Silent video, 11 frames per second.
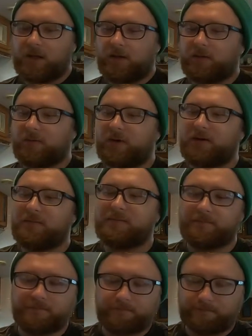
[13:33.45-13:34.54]
You run
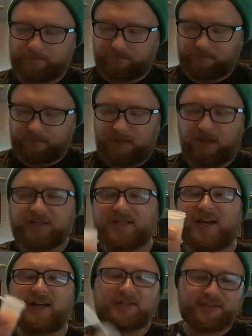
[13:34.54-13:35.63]
egg
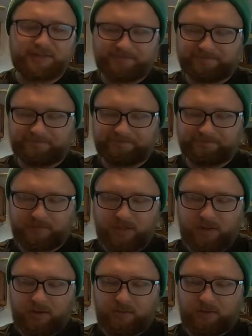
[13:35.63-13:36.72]
sacs,
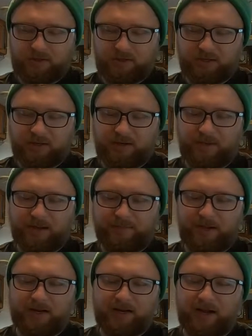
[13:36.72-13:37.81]
which you can get them at
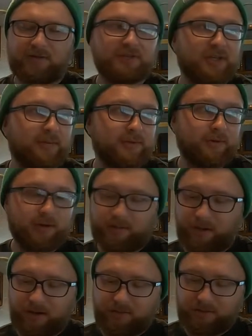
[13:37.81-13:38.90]
bait and tackle shops, or you can
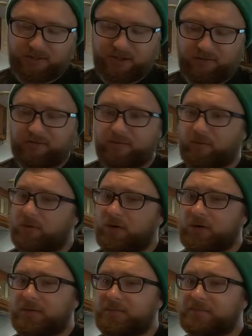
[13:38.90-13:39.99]
make them yourself,
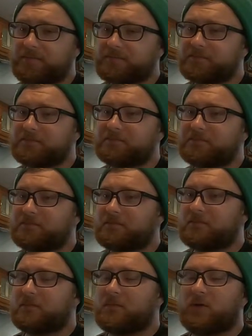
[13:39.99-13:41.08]
or
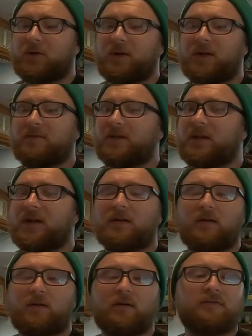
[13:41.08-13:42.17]
you can even get
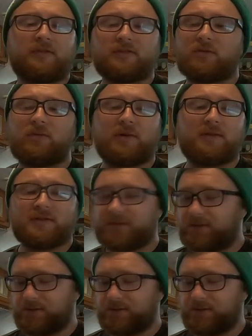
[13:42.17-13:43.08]
artificial ones.